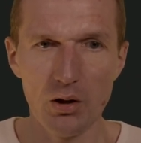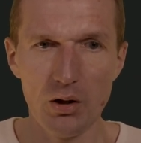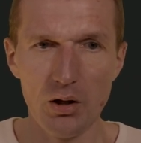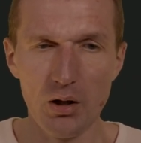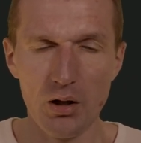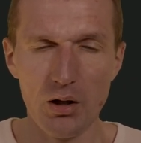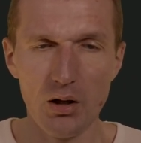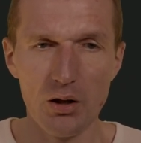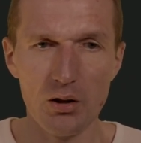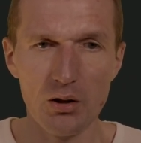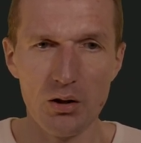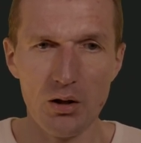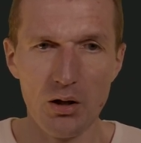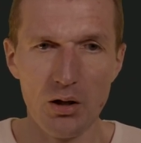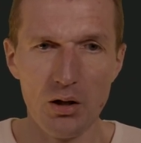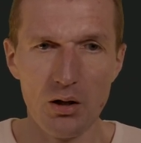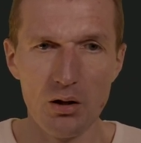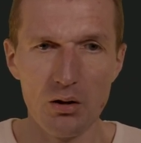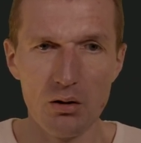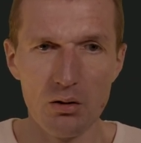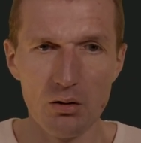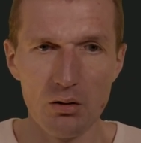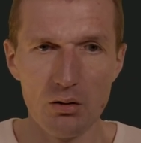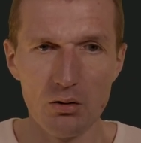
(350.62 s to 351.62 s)
and
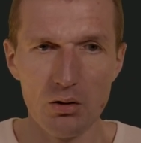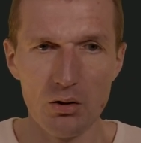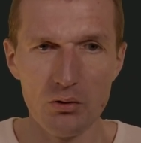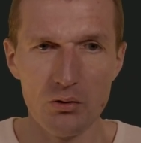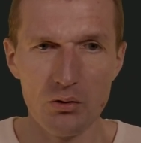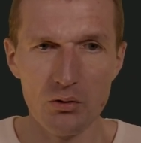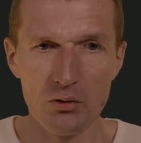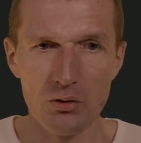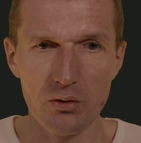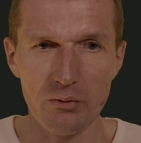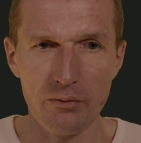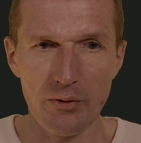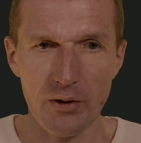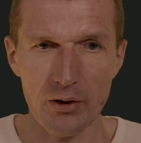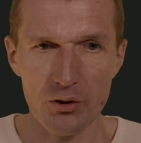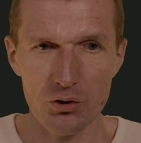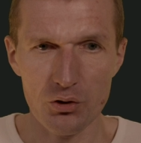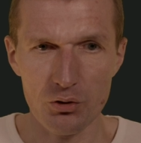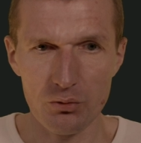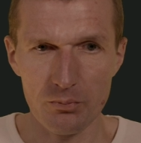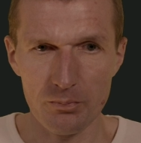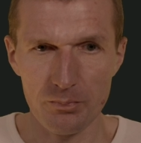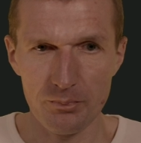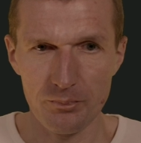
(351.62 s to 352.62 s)
then this is the
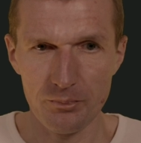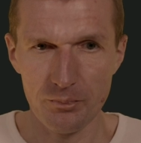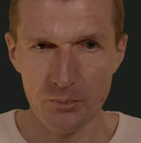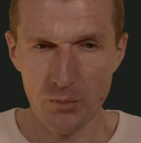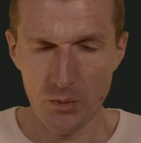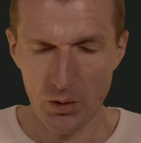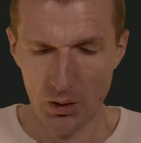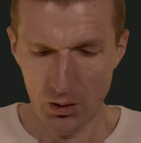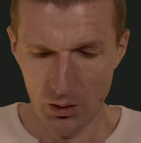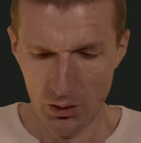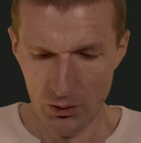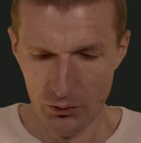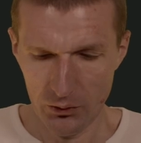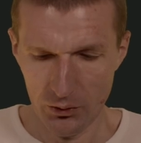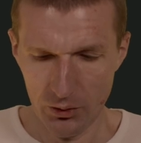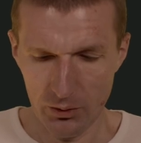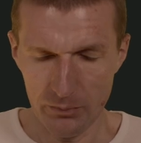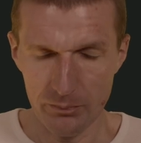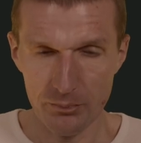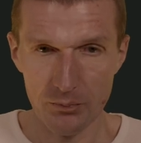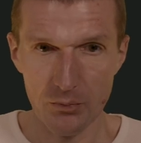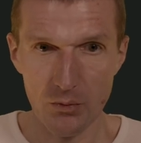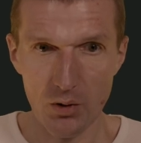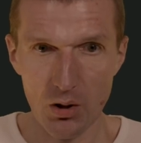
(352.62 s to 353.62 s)
function.
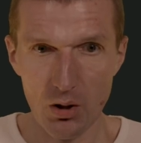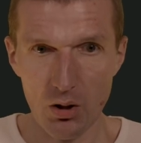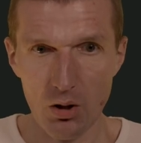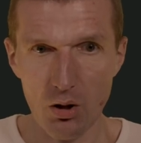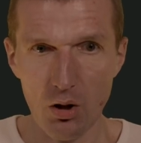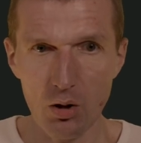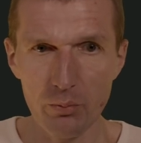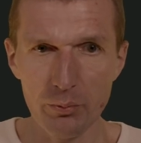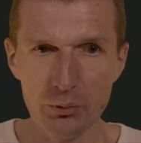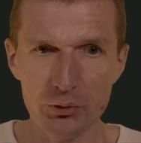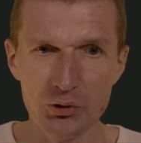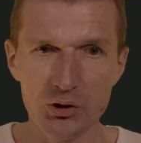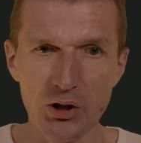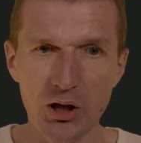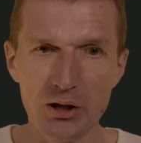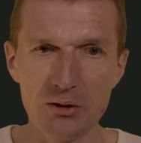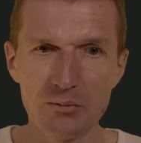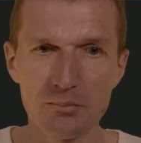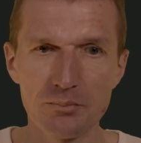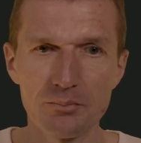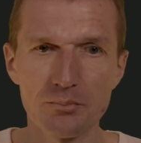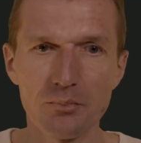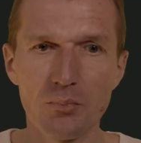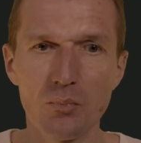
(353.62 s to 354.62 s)
So almost
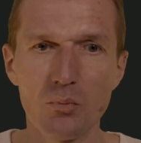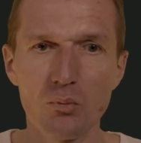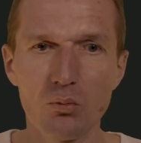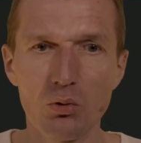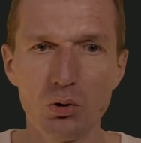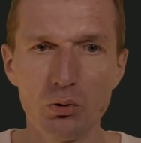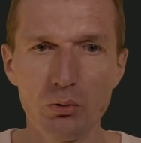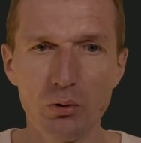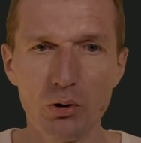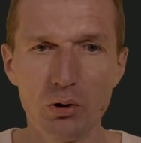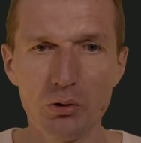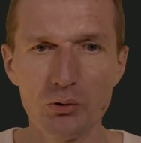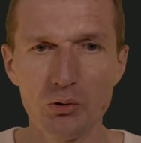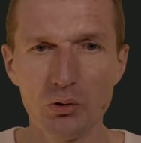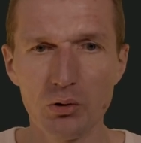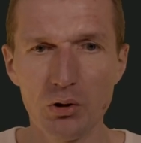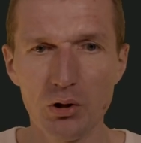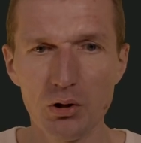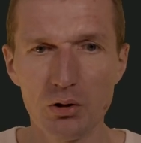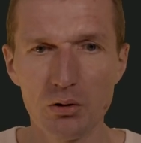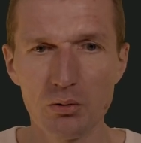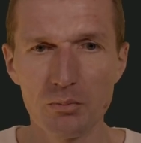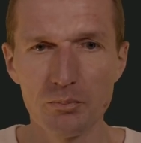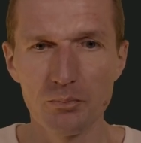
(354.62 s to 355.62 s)
done. What we also
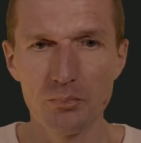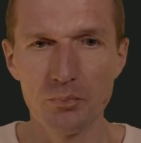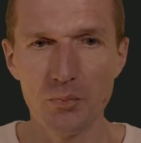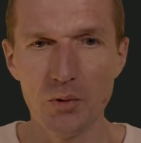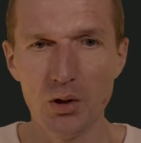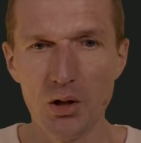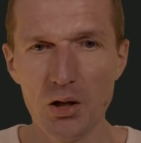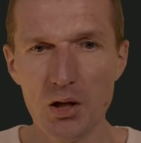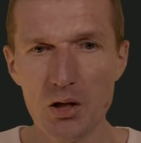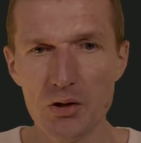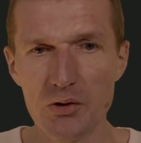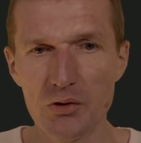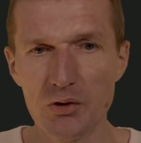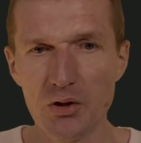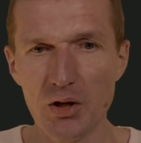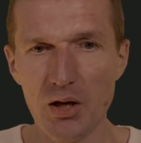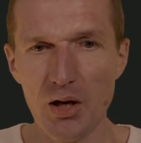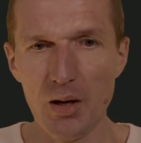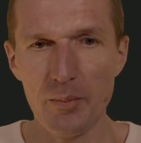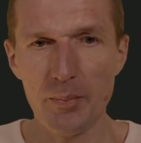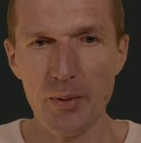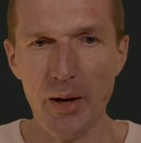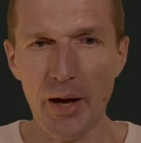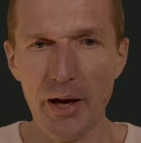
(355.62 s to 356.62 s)
need is the
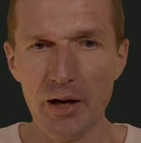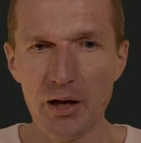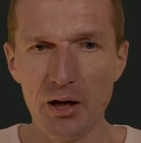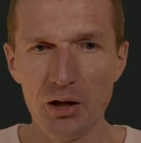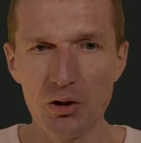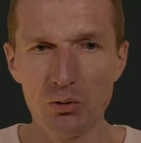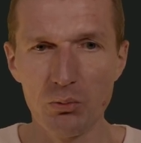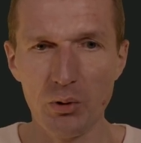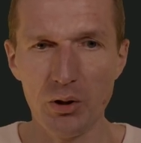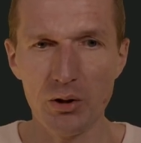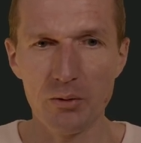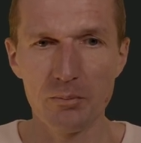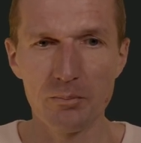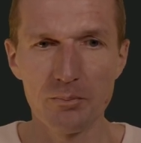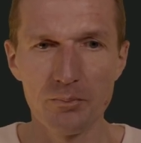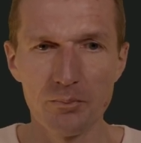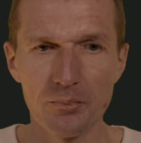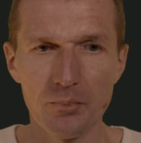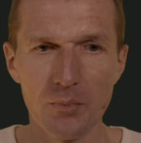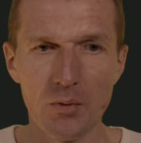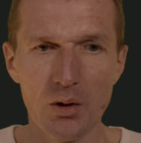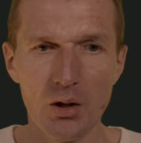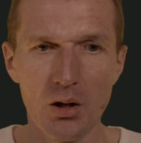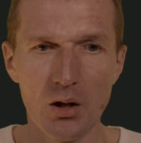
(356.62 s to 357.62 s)
API gateway.
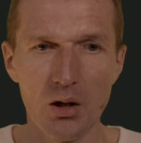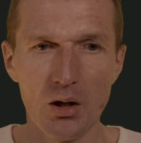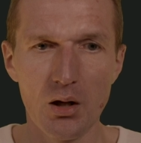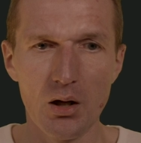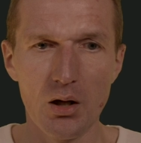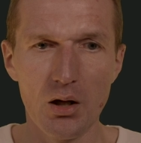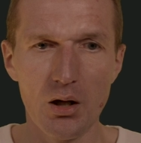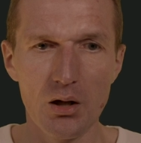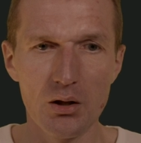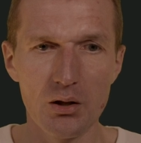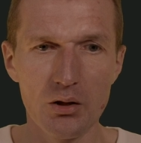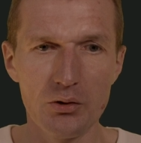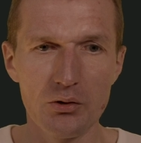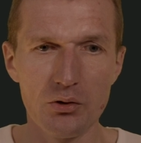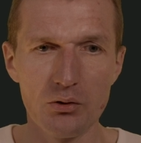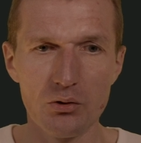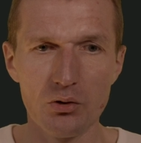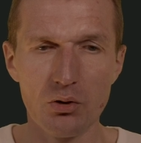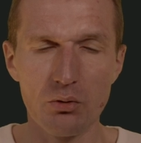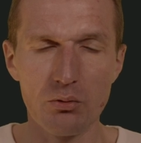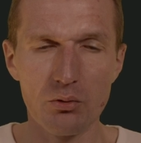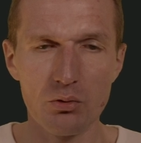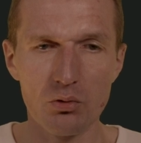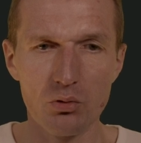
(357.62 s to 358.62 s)
And this is
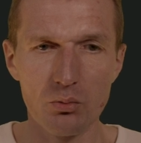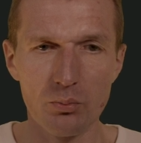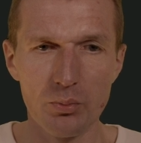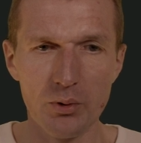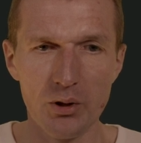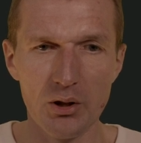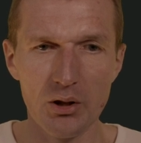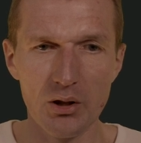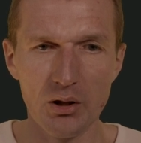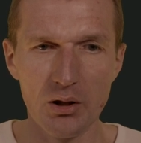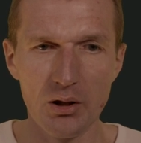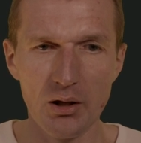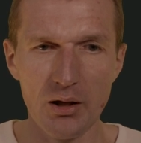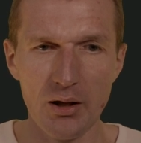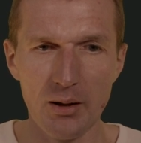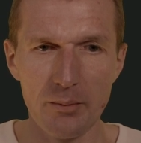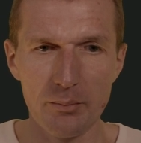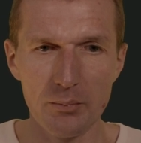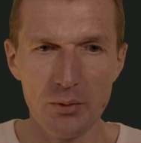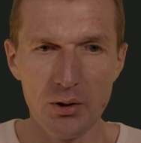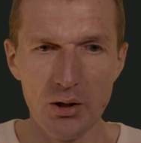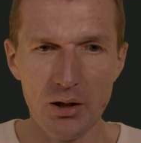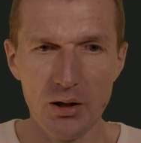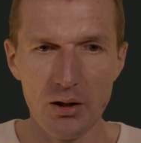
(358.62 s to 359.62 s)
going to be
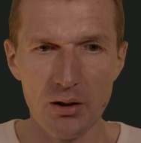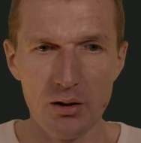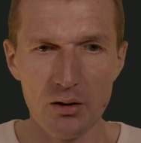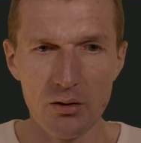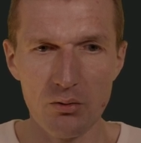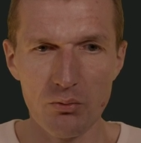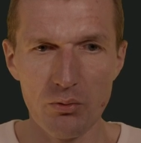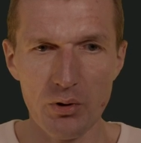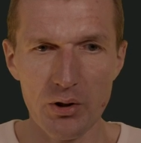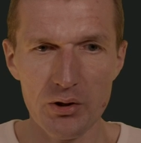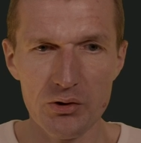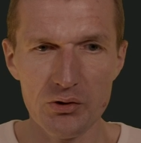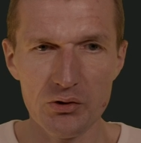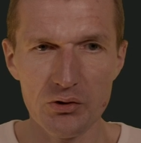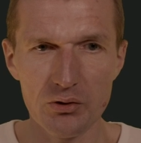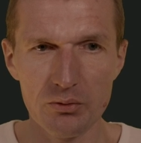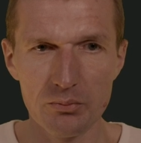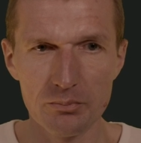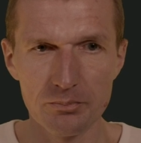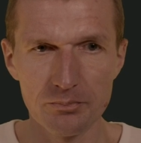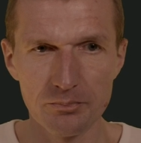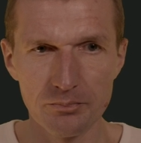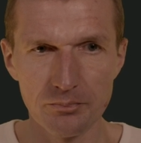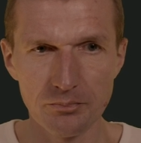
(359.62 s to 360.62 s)
Lambda REST
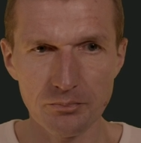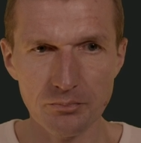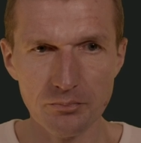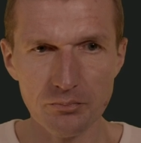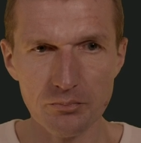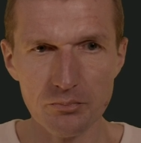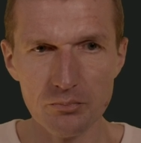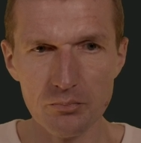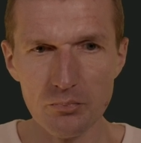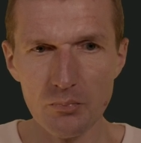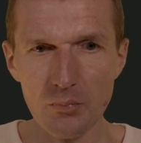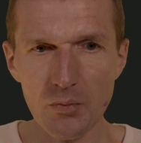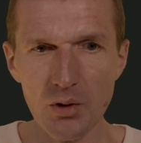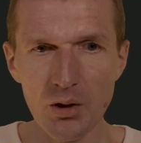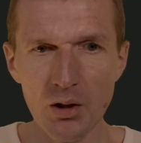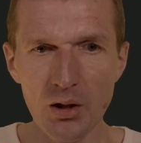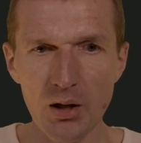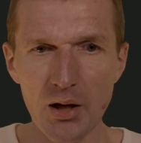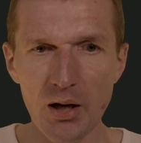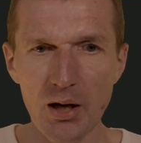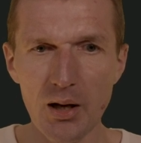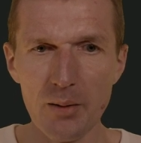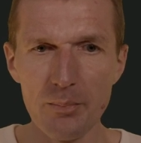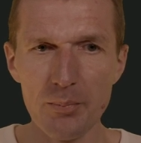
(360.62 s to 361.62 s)

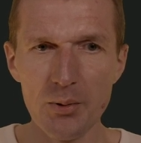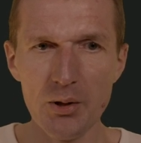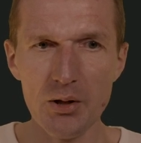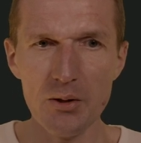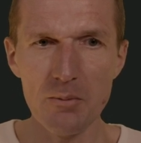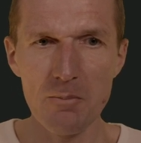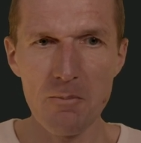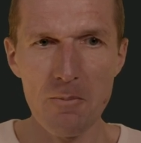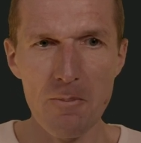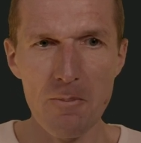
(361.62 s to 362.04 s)
API